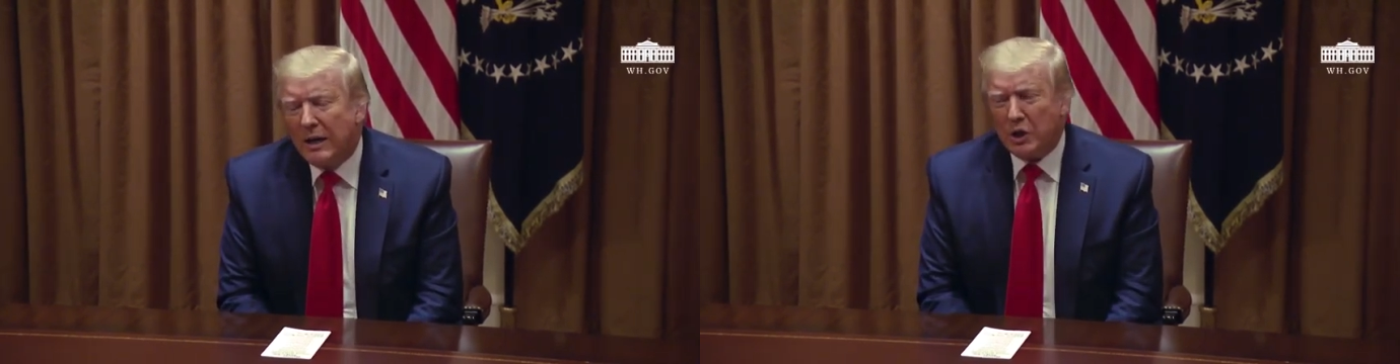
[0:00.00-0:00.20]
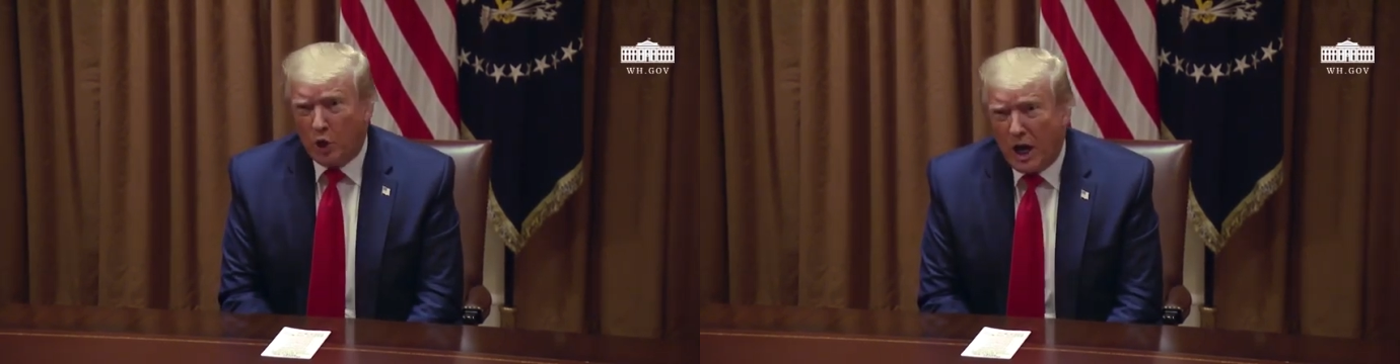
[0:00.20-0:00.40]

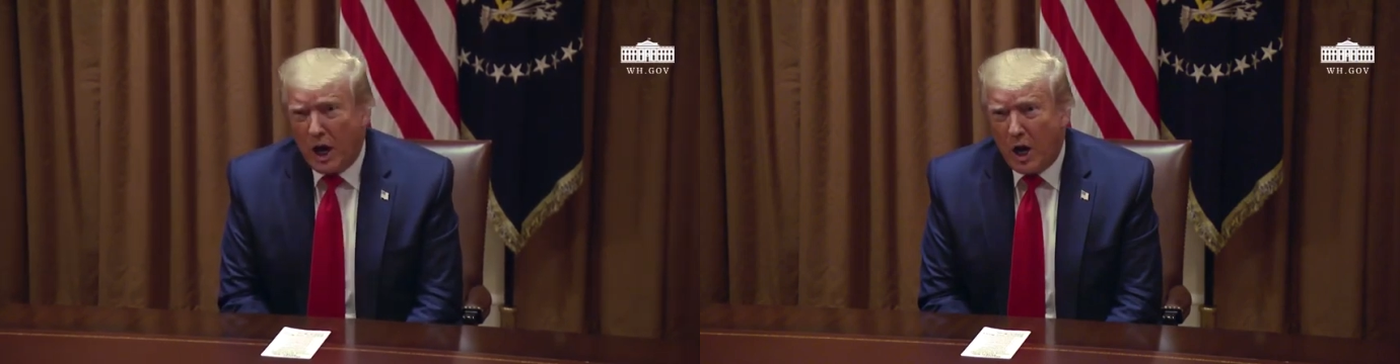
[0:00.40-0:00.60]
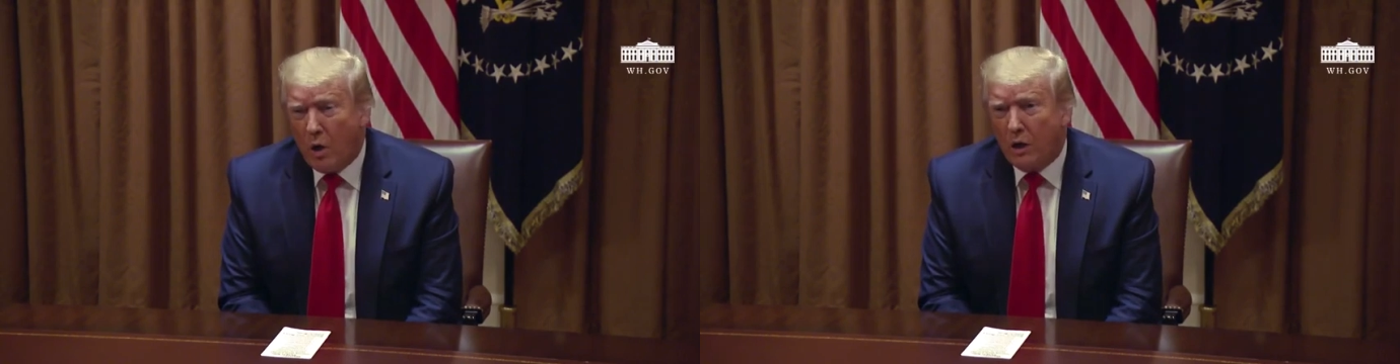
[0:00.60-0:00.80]
when you look
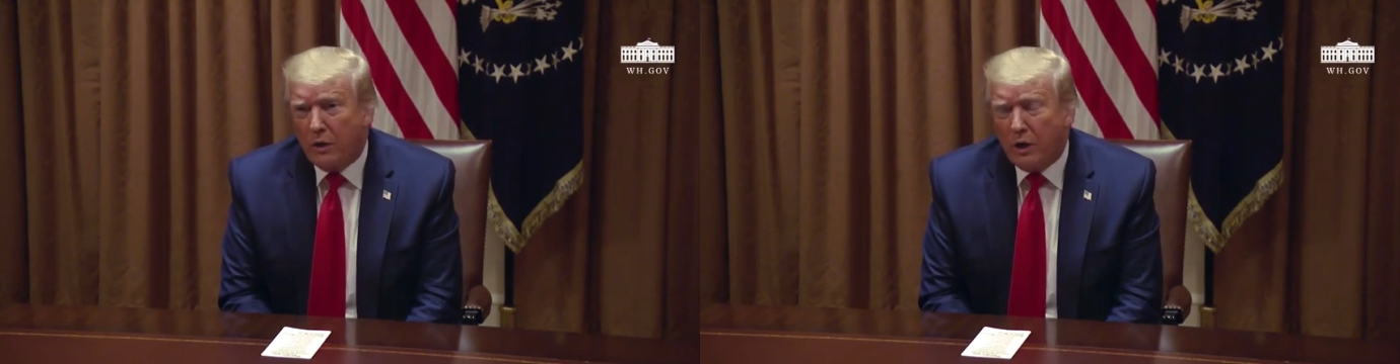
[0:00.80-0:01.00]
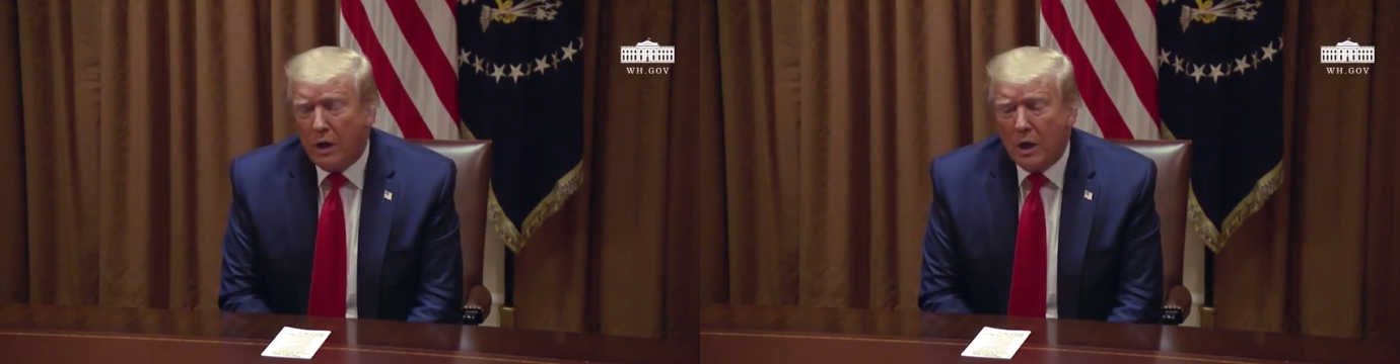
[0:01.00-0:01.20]
at how
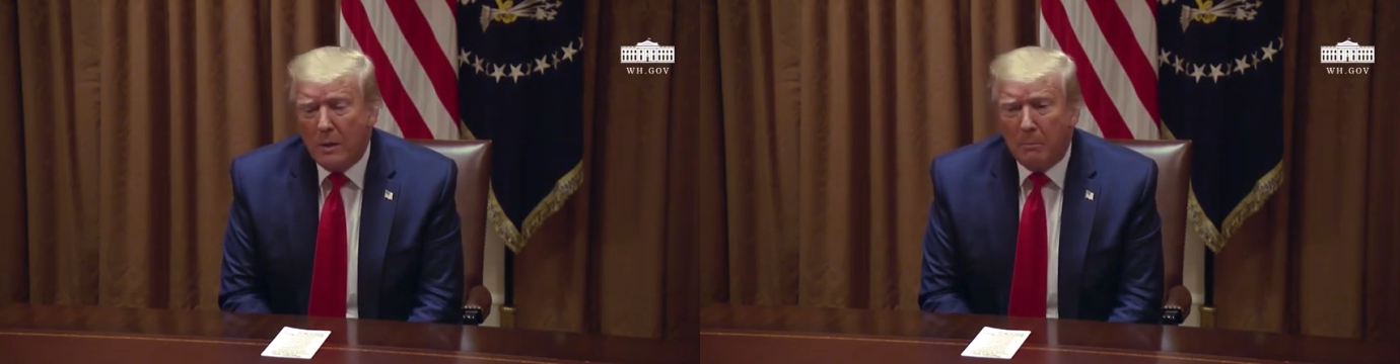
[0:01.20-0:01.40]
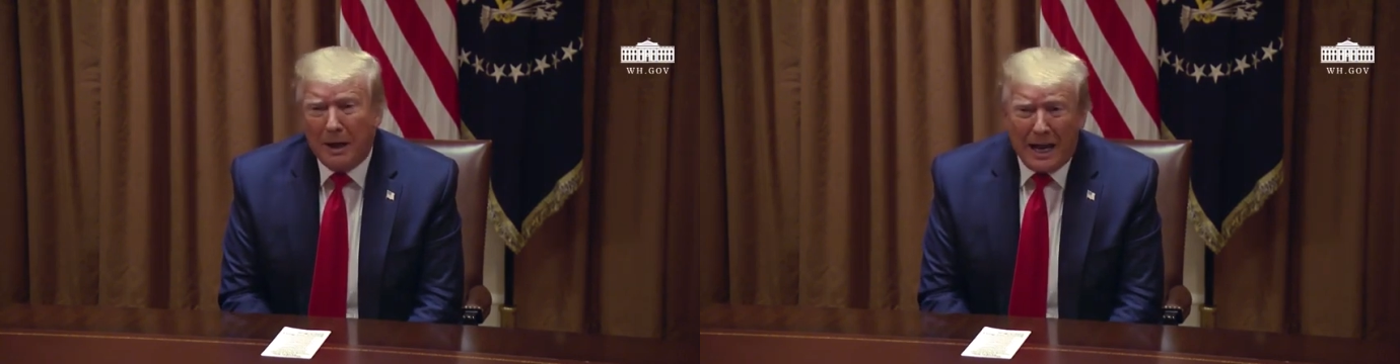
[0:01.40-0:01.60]
well
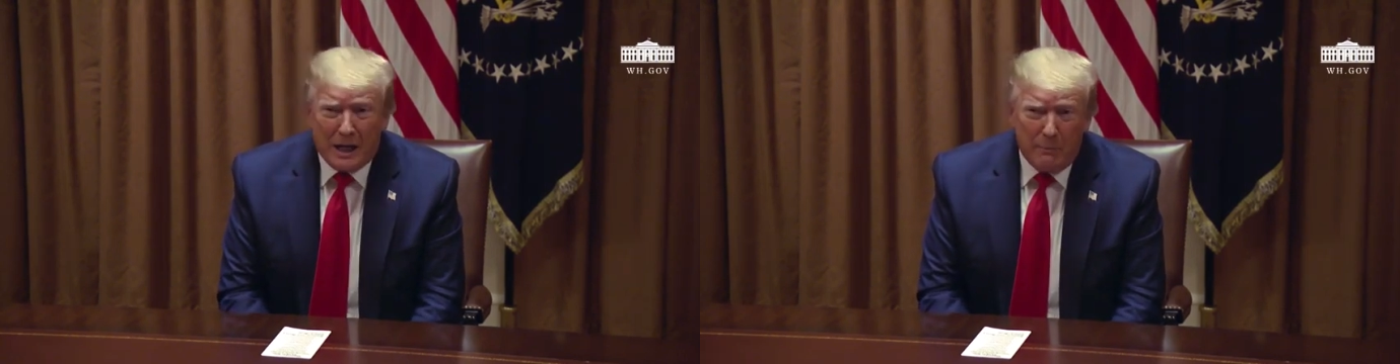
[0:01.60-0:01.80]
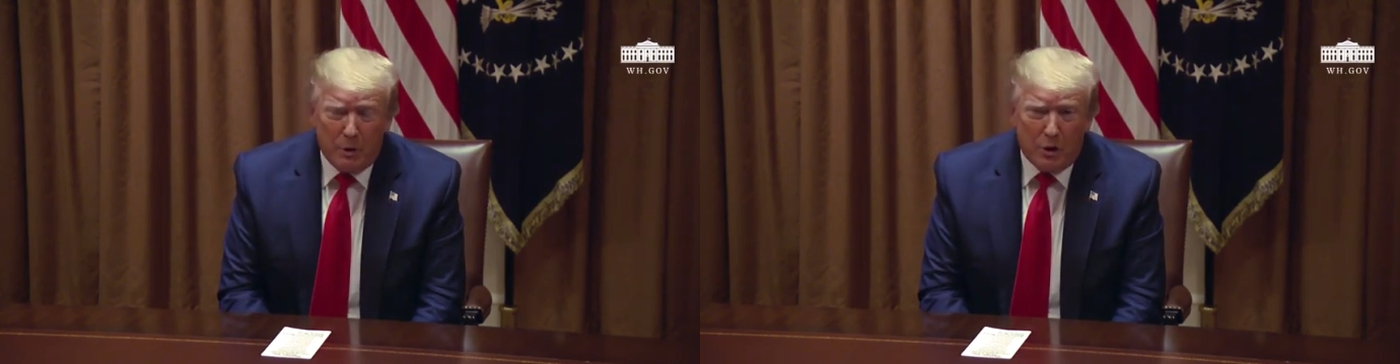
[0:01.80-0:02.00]
the
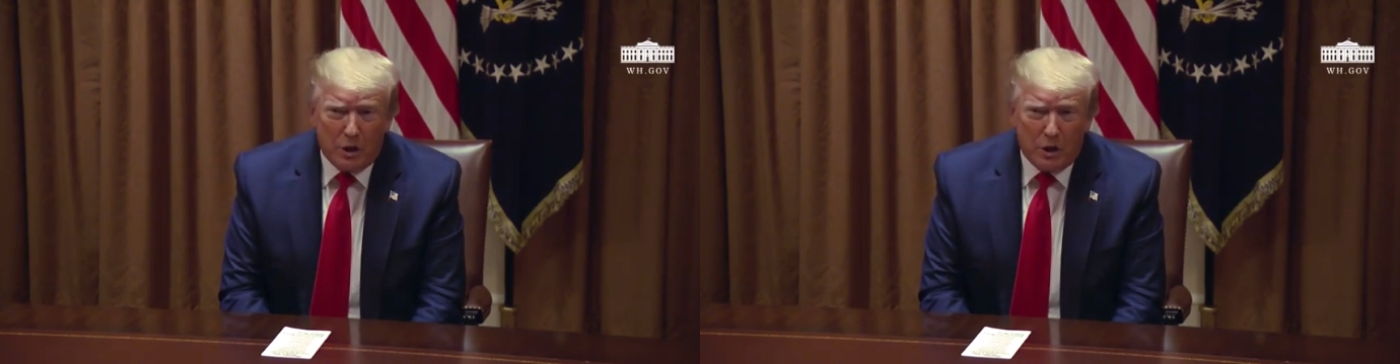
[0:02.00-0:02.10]
black